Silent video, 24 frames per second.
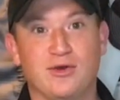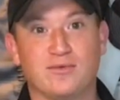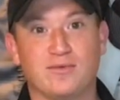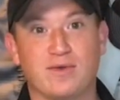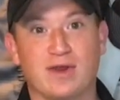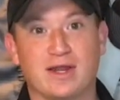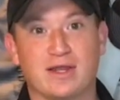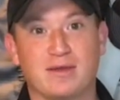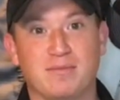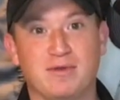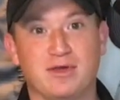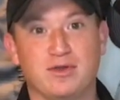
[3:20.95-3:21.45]

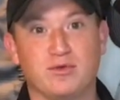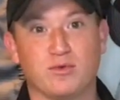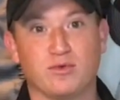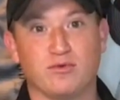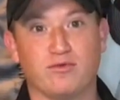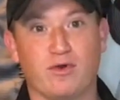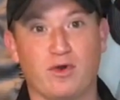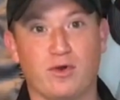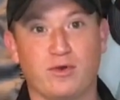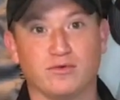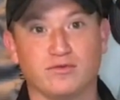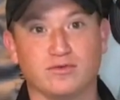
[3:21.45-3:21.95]
recommend
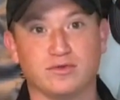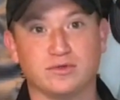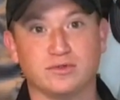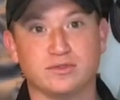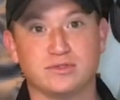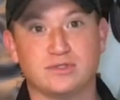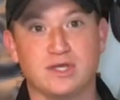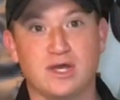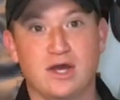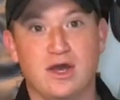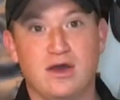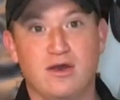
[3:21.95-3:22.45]

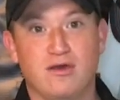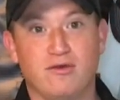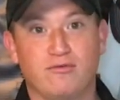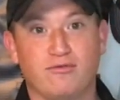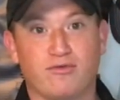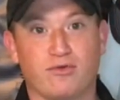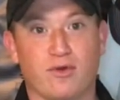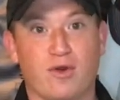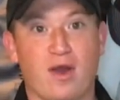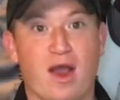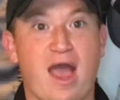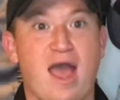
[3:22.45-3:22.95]
revolvers
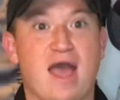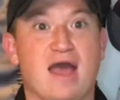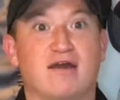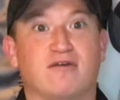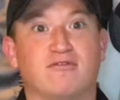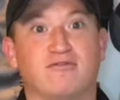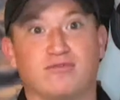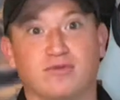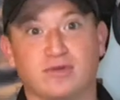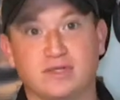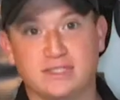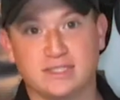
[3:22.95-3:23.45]
for
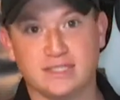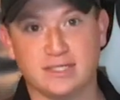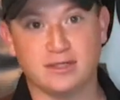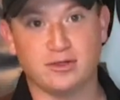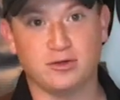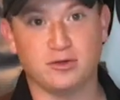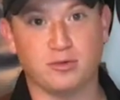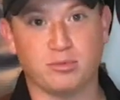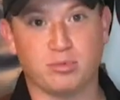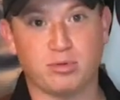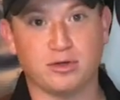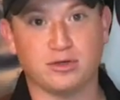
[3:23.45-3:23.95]
every
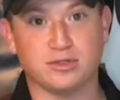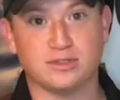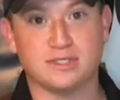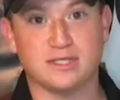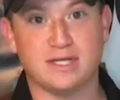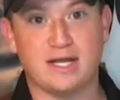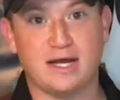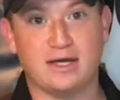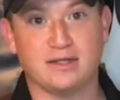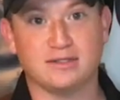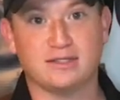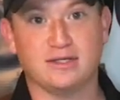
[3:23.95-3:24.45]
single
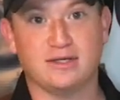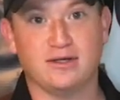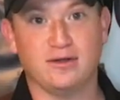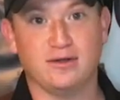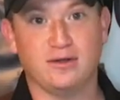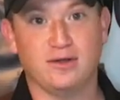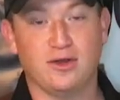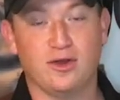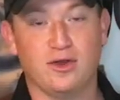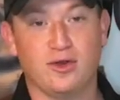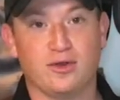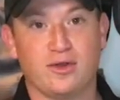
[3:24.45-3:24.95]
person out there,
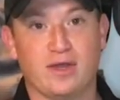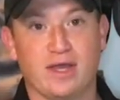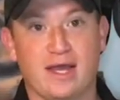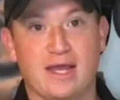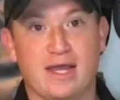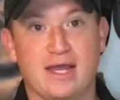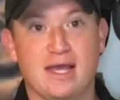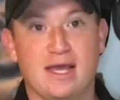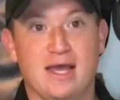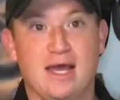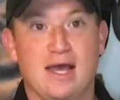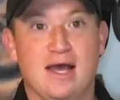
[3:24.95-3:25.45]

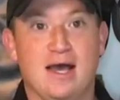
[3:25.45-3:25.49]
okay?